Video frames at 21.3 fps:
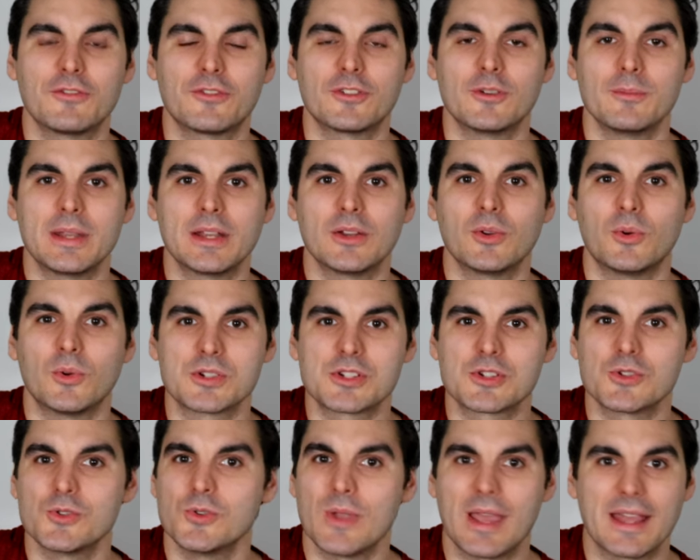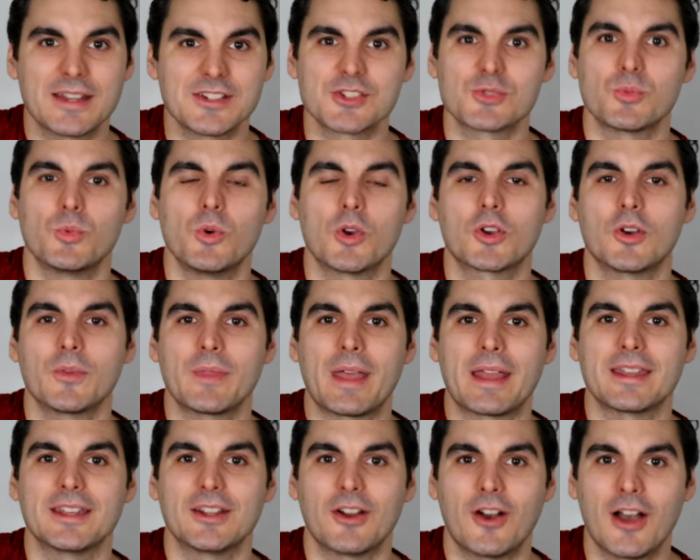for a minute or two and just work on
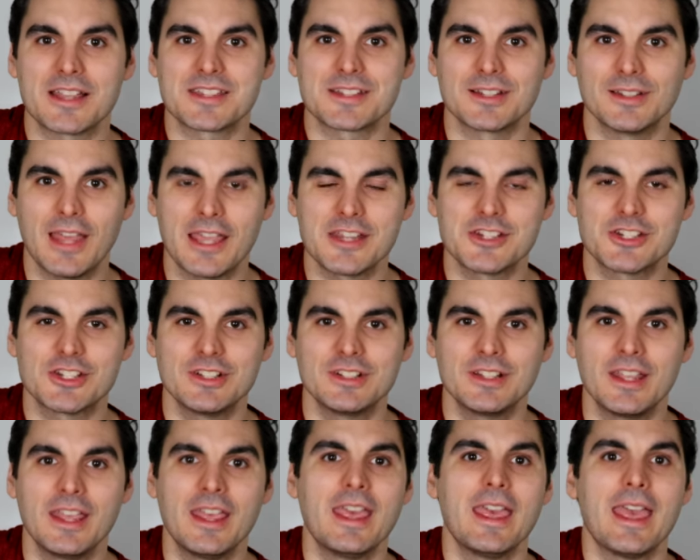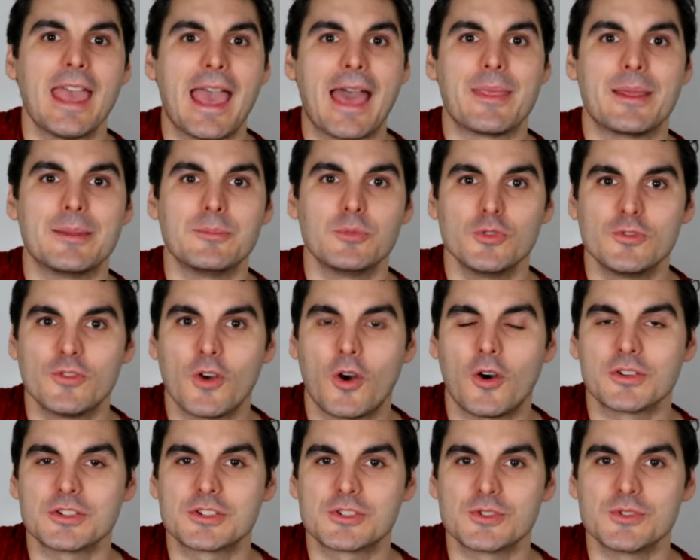that in isolation and then move
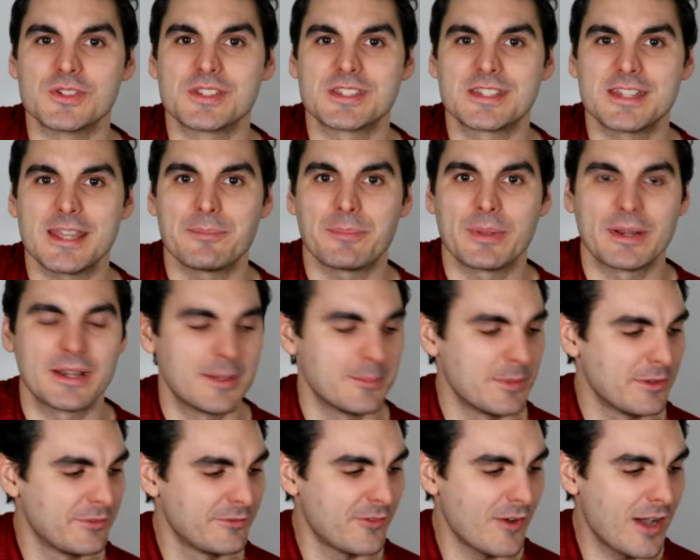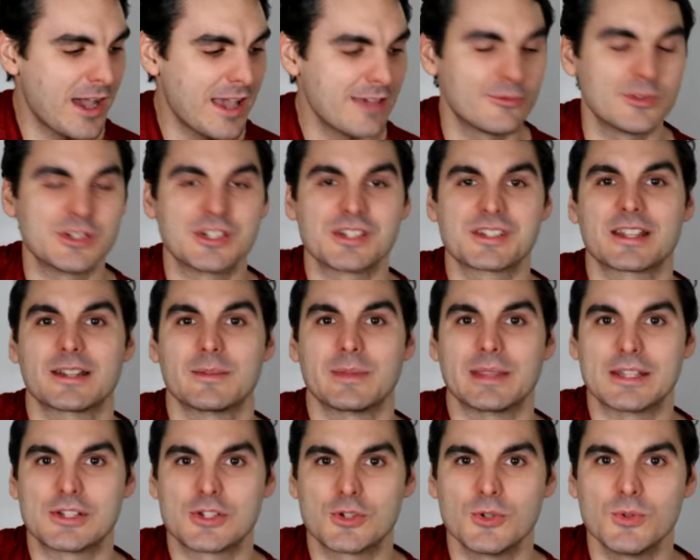on to step number five, which is gonna be
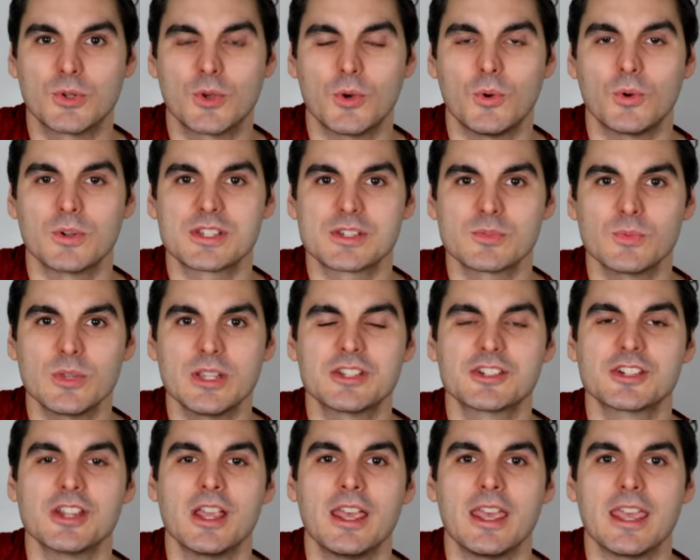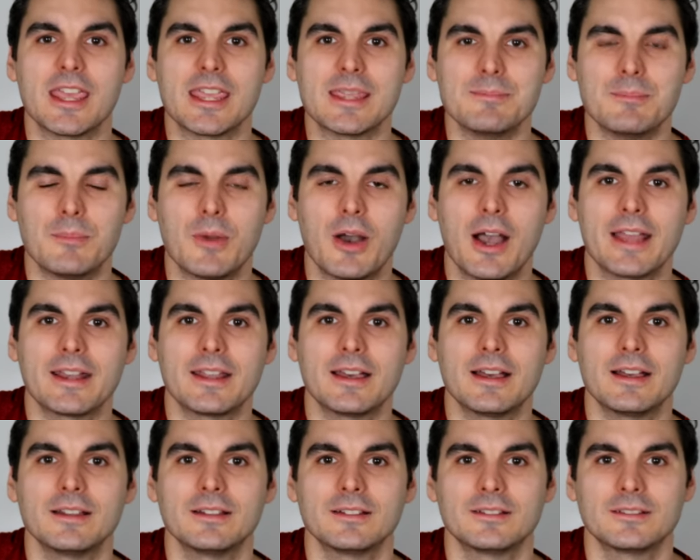the two chord switch, E minor,